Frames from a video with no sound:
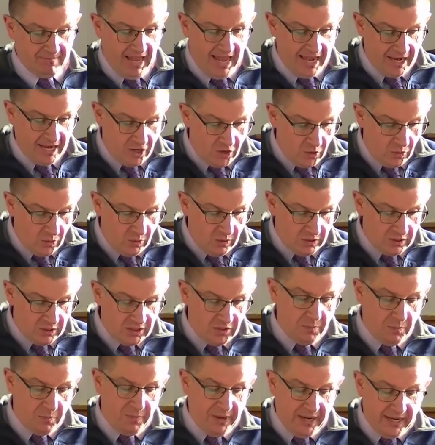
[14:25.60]
And
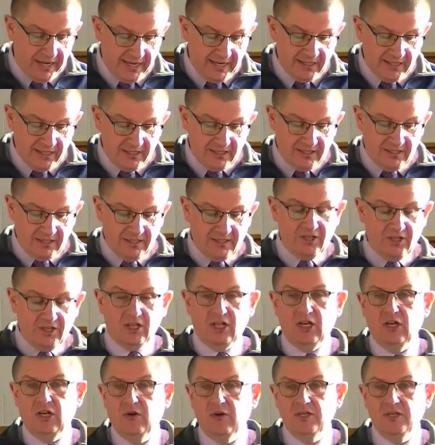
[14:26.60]
Noah's obedience to
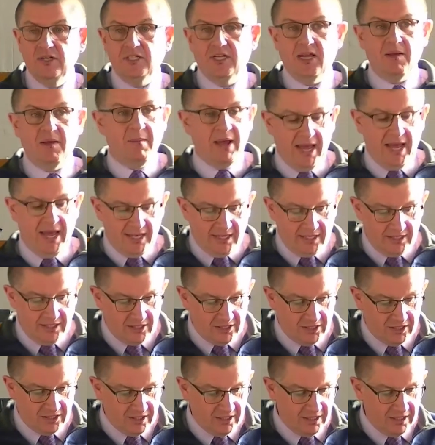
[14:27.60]
the Lord's
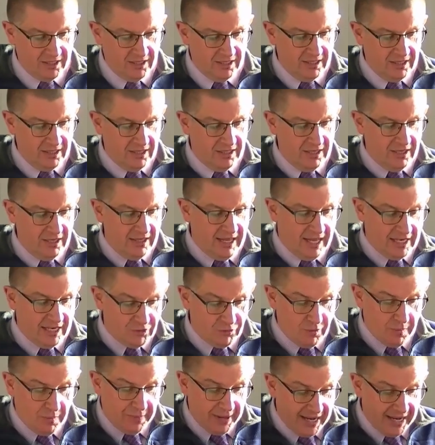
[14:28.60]
commands,
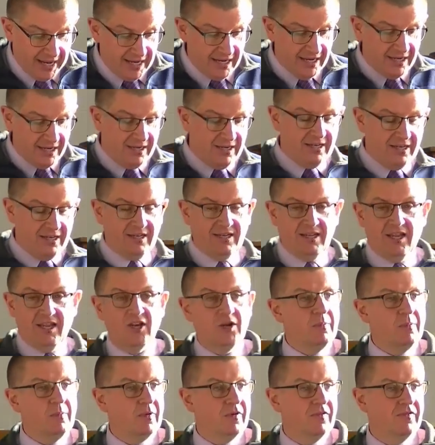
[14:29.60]
that's repeated a
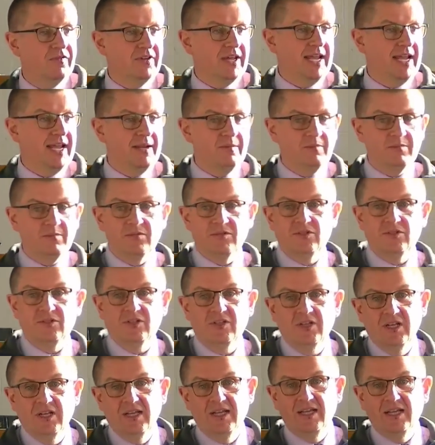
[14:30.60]
number of
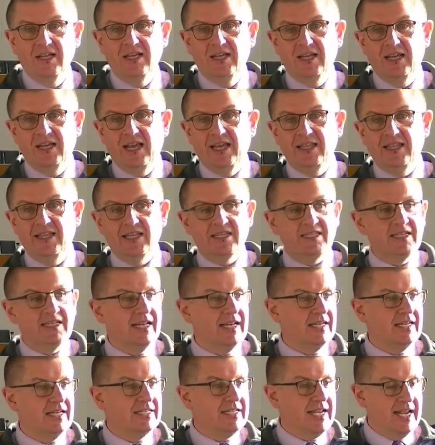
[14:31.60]
times in this
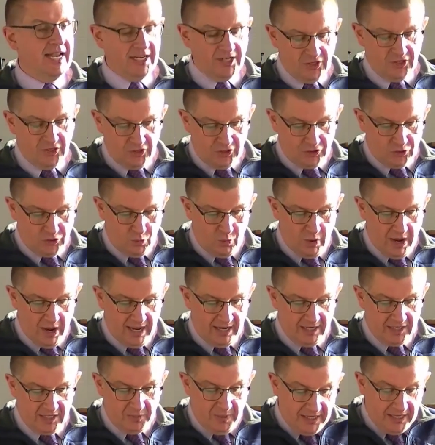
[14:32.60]
little section as
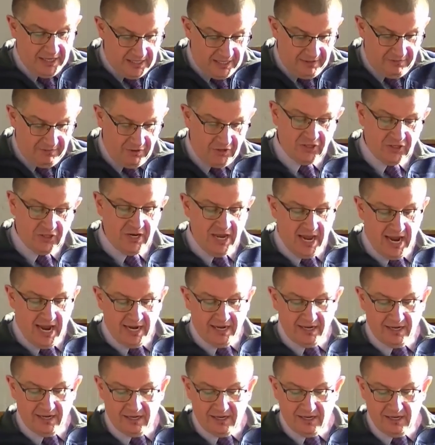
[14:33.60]
well, especially verse
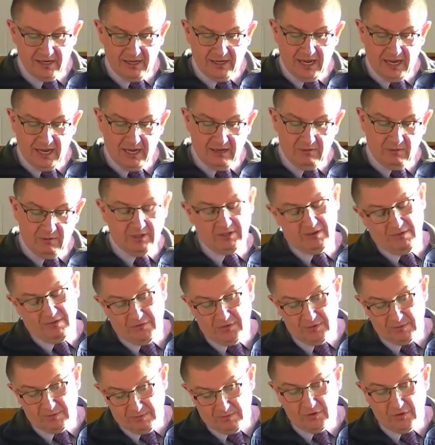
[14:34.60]
5
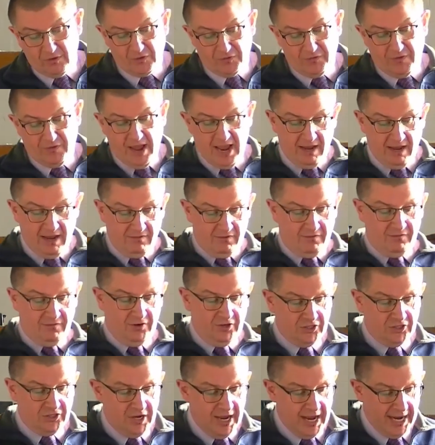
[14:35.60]
and
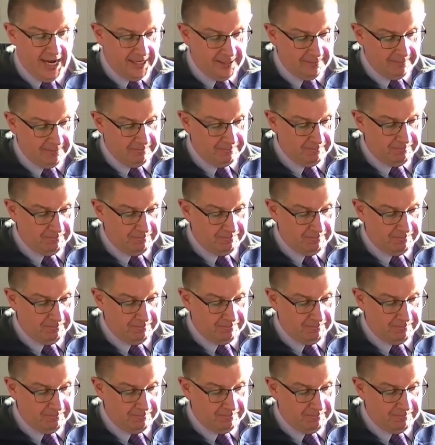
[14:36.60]
verse 9.